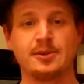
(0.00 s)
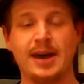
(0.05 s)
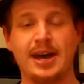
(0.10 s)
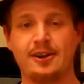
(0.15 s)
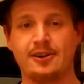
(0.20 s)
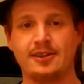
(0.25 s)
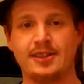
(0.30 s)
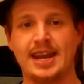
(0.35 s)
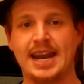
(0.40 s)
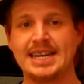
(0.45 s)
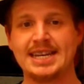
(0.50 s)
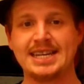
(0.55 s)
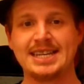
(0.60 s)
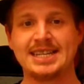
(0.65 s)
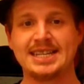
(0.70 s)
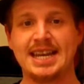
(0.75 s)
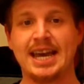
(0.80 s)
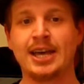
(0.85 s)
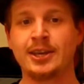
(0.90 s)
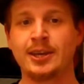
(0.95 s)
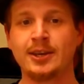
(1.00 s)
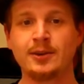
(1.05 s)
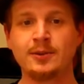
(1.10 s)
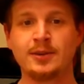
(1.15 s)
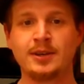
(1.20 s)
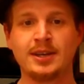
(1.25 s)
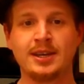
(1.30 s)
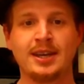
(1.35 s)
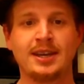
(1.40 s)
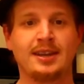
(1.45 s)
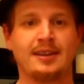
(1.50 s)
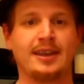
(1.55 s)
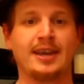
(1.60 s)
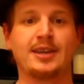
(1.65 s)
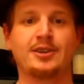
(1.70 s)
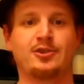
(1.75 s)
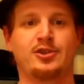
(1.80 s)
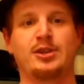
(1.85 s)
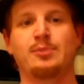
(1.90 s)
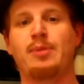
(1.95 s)
about her that I didn't tell you.
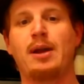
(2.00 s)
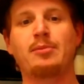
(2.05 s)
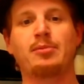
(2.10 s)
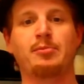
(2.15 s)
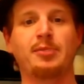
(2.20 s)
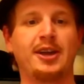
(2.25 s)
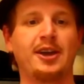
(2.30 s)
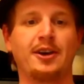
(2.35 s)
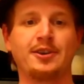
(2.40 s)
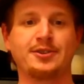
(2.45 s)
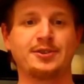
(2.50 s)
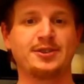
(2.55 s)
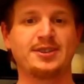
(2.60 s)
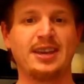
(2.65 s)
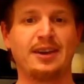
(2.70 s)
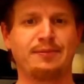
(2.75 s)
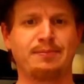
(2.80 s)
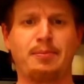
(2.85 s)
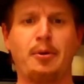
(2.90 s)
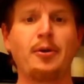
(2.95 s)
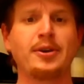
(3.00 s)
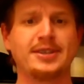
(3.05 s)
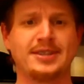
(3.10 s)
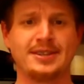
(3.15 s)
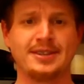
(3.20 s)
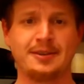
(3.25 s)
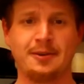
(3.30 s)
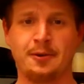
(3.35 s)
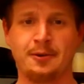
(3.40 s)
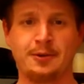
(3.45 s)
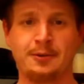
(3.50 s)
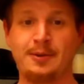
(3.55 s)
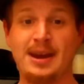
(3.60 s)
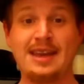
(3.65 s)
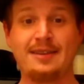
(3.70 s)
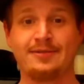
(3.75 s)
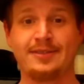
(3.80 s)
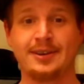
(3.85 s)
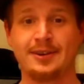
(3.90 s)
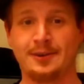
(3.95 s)
Like she probably calls herself Poison or
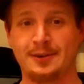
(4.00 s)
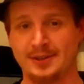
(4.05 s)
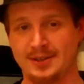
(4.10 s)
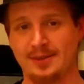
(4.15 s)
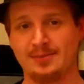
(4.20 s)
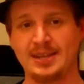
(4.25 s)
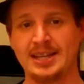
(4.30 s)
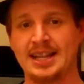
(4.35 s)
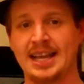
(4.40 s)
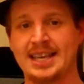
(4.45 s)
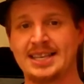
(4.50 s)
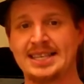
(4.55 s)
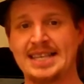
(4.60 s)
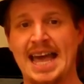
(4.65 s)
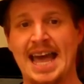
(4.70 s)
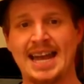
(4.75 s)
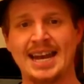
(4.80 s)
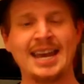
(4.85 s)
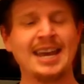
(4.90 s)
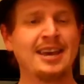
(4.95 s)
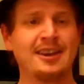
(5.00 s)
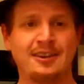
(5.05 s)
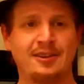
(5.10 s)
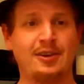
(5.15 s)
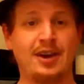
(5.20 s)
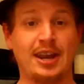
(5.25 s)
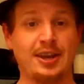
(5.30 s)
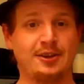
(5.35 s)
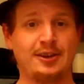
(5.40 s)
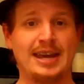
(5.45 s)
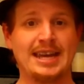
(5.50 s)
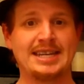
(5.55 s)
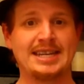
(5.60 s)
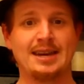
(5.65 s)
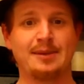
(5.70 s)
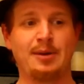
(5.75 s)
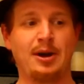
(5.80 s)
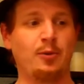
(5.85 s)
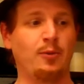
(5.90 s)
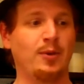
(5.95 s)
Raven or something like that. You got a good
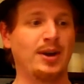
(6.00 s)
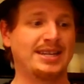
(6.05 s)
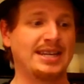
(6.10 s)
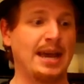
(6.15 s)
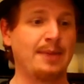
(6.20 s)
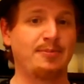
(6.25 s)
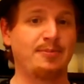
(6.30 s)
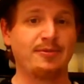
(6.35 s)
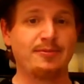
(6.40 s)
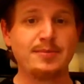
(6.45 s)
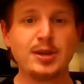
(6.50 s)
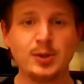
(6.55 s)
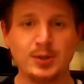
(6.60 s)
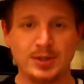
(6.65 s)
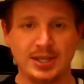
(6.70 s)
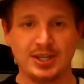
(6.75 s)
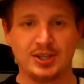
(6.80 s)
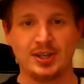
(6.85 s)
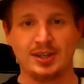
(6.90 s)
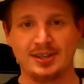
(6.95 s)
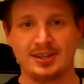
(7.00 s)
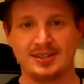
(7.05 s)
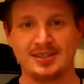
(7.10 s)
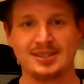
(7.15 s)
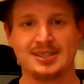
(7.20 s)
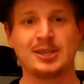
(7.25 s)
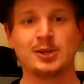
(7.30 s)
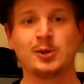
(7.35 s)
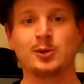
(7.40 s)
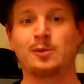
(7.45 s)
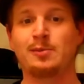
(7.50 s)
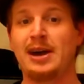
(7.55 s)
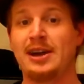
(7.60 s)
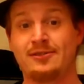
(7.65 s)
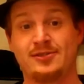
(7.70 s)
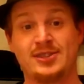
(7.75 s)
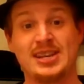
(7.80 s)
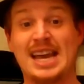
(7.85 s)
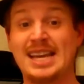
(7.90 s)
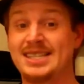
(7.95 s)
idea about what type of music she listens to,
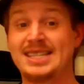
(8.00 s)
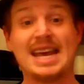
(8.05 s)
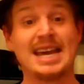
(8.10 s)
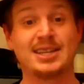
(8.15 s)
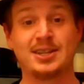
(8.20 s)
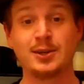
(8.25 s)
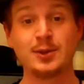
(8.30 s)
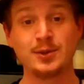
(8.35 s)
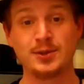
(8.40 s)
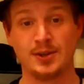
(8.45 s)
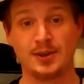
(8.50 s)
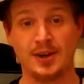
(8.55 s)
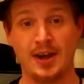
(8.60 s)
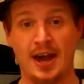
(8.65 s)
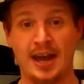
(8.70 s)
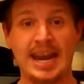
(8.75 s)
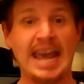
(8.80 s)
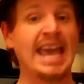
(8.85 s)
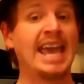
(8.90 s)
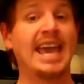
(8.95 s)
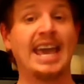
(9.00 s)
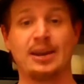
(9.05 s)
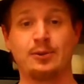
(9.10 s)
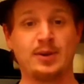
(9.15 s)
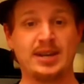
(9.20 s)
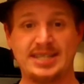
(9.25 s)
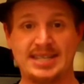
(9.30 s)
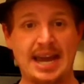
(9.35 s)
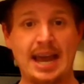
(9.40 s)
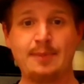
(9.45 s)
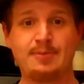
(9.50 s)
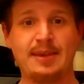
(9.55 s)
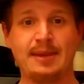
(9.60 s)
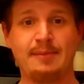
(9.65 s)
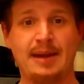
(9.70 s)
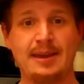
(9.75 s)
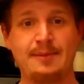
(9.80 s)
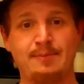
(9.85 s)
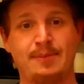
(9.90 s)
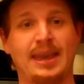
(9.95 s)
about if she has tattoos or not, and what type they
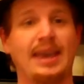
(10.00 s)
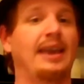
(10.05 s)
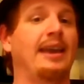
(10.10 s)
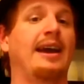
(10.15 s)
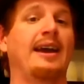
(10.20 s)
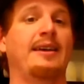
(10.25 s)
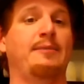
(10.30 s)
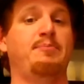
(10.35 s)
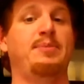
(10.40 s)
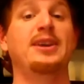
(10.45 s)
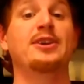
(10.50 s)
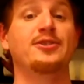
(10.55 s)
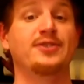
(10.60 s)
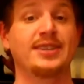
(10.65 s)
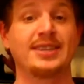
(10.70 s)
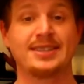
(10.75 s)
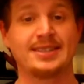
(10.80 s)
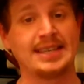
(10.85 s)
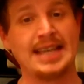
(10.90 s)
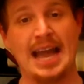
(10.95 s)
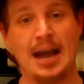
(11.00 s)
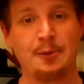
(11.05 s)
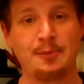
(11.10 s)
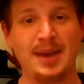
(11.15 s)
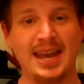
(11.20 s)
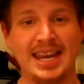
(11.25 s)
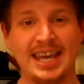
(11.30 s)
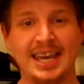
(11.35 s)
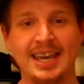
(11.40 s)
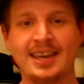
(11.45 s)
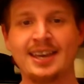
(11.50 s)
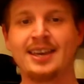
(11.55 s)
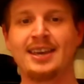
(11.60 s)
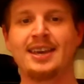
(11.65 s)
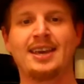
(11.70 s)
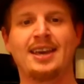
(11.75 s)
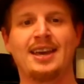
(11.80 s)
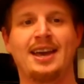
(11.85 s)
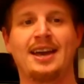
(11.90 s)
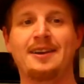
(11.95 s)
might be, uh, piercings and how many,
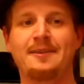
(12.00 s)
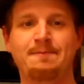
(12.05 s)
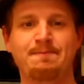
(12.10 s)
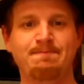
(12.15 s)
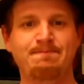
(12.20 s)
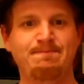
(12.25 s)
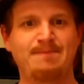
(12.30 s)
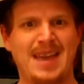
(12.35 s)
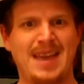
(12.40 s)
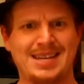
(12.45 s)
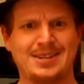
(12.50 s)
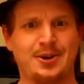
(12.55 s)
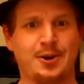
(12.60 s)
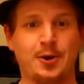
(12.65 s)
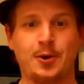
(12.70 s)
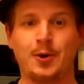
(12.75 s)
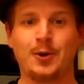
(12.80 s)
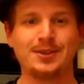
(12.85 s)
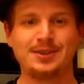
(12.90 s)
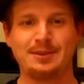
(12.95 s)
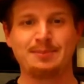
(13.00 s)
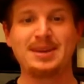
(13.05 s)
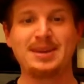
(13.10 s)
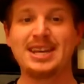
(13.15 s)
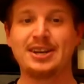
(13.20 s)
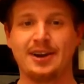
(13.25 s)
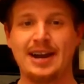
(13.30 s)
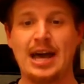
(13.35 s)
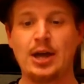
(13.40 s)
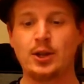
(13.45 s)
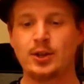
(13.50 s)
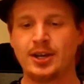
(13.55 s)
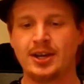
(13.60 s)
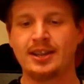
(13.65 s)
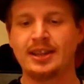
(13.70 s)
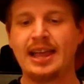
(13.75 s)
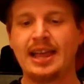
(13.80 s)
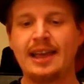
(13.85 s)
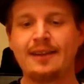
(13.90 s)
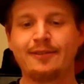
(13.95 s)
um, and her whole demeanor and outlook
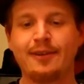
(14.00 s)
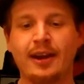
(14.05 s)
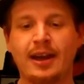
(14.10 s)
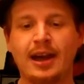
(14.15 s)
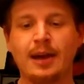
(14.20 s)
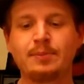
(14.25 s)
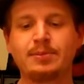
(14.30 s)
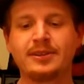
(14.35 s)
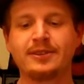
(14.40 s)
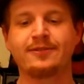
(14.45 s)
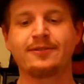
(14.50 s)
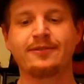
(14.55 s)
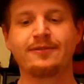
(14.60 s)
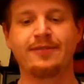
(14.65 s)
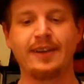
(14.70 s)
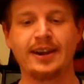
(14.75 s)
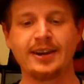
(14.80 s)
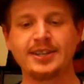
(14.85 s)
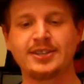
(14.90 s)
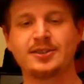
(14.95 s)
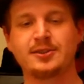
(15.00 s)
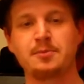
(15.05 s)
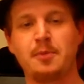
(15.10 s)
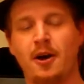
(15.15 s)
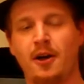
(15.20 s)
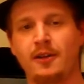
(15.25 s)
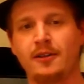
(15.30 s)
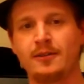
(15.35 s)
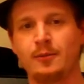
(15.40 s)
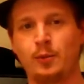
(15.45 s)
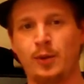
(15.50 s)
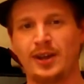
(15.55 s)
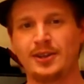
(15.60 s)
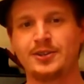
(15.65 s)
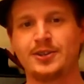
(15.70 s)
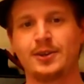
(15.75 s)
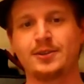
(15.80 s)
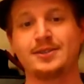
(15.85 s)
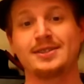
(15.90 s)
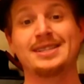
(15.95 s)
on life. A couple of very small,
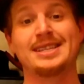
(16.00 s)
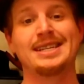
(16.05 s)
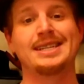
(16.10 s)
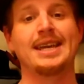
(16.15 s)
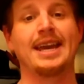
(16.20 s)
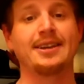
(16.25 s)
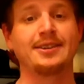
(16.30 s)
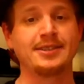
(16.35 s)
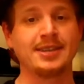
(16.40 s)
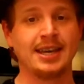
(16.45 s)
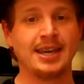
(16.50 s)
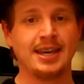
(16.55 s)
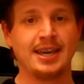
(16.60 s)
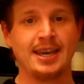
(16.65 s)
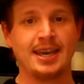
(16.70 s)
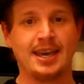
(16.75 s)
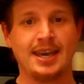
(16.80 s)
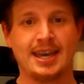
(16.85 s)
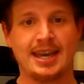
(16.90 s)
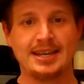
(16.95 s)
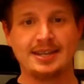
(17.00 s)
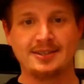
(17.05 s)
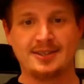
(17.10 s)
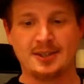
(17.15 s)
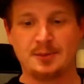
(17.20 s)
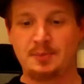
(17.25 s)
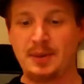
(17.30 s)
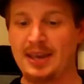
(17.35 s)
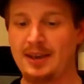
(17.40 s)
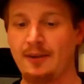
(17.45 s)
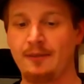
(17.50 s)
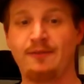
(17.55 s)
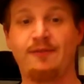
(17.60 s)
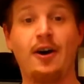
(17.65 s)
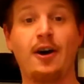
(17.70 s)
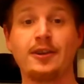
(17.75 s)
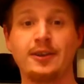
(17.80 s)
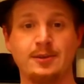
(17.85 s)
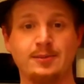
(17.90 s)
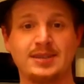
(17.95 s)
well-chosen details and speak
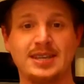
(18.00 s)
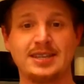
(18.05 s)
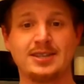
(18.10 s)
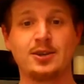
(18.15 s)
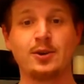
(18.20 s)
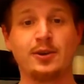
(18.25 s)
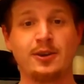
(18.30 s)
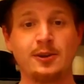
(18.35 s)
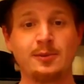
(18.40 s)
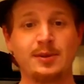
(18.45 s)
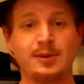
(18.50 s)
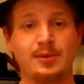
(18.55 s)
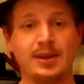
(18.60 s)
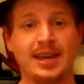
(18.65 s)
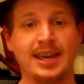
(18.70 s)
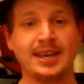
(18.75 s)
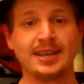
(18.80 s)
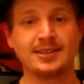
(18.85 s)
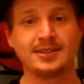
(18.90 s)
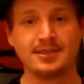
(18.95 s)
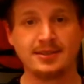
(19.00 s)
volumes as to a human being is.